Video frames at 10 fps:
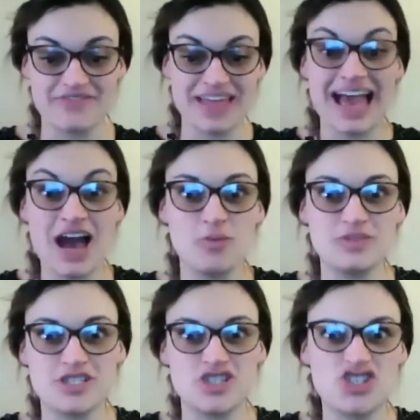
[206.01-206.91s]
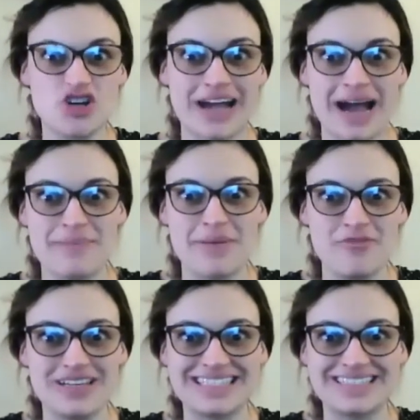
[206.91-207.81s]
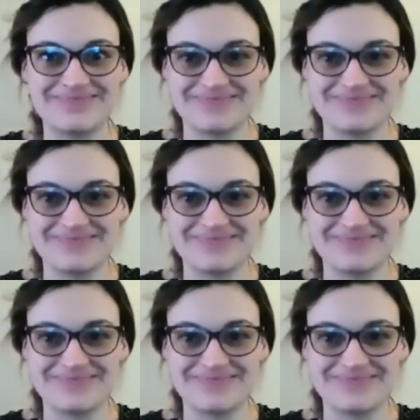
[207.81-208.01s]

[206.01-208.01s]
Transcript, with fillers: if that helps us jog our memories.